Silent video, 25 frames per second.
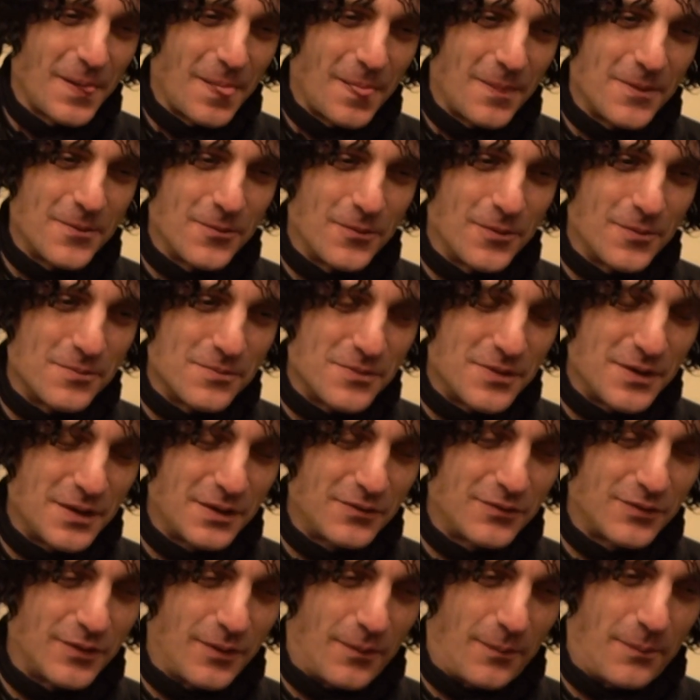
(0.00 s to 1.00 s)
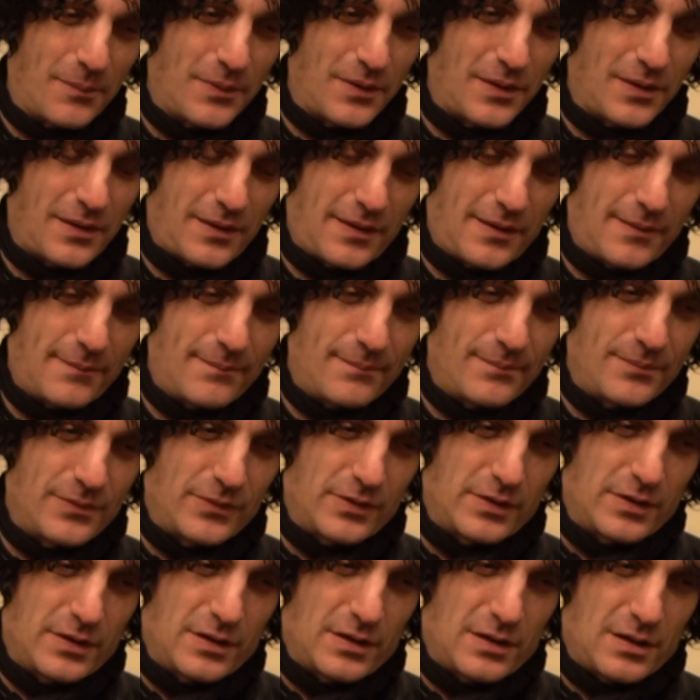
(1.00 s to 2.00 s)
You wouldn't think so, but
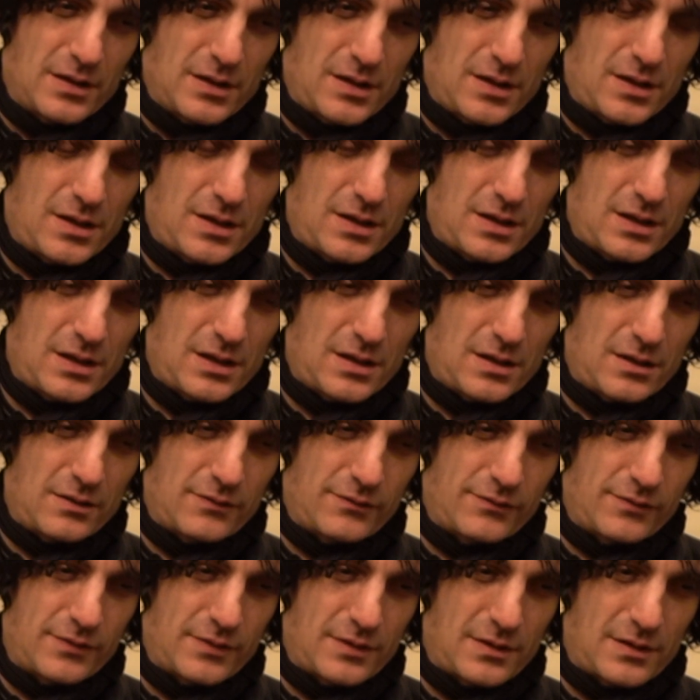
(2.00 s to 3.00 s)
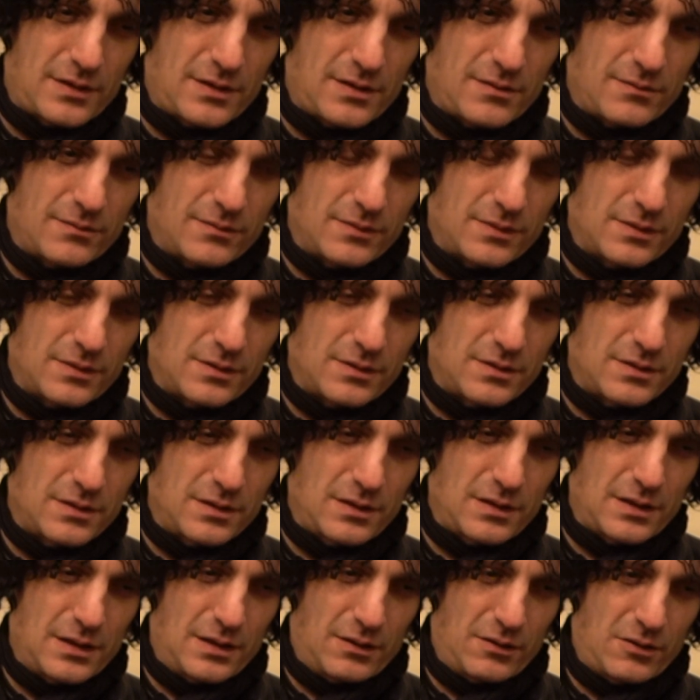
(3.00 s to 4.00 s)
and that is you can
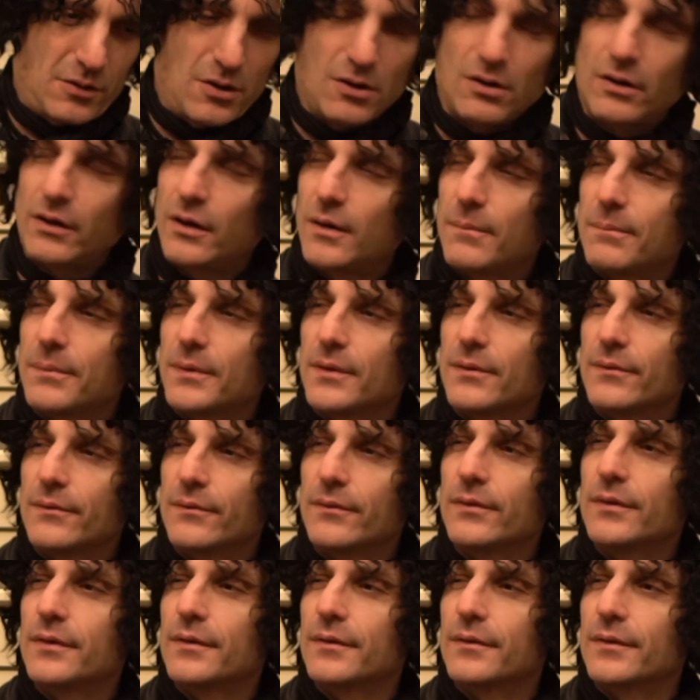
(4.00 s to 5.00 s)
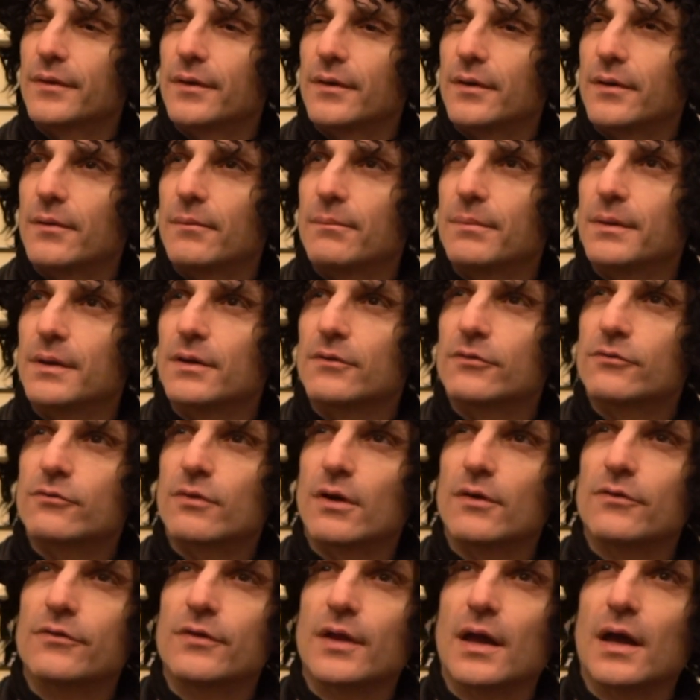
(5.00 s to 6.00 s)
get caught up in being
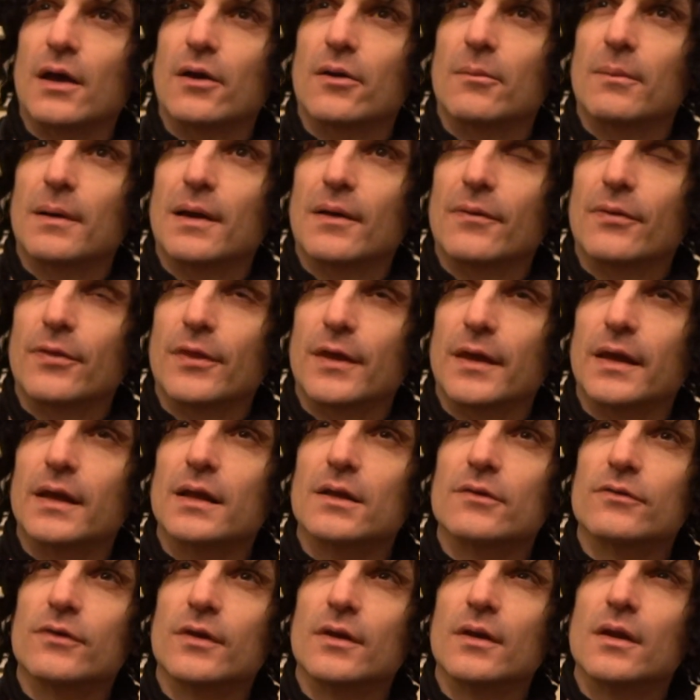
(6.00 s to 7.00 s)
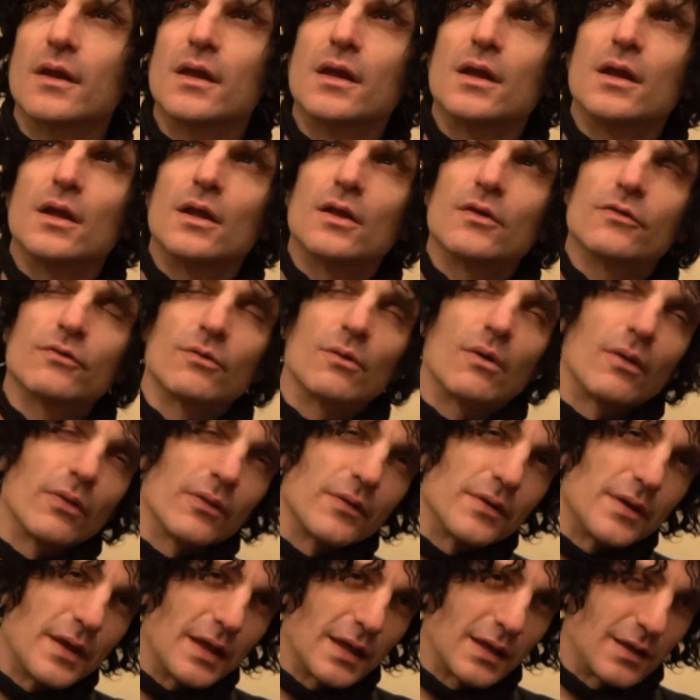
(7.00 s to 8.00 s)
stressed out about things, and it's all the
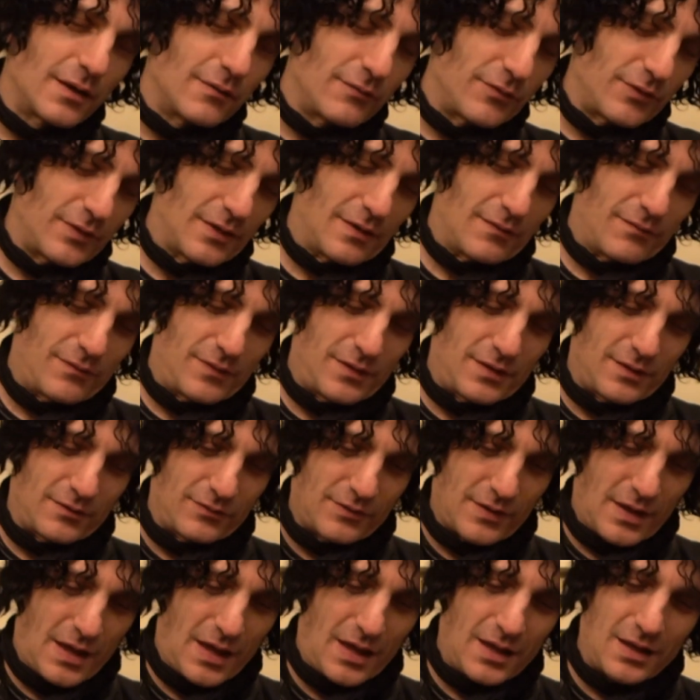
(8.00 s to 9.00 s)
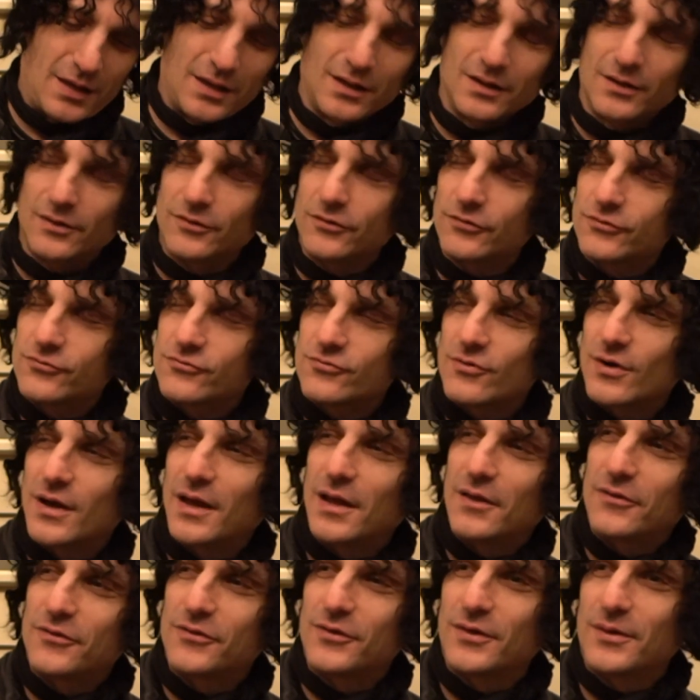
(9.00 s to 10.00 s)
negative stuff, the anxiety and the
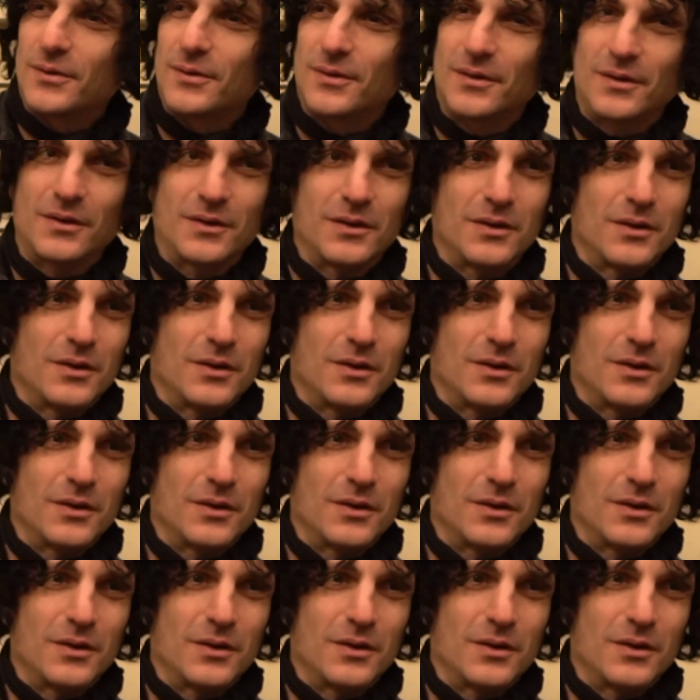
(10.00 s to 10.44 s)
stress and the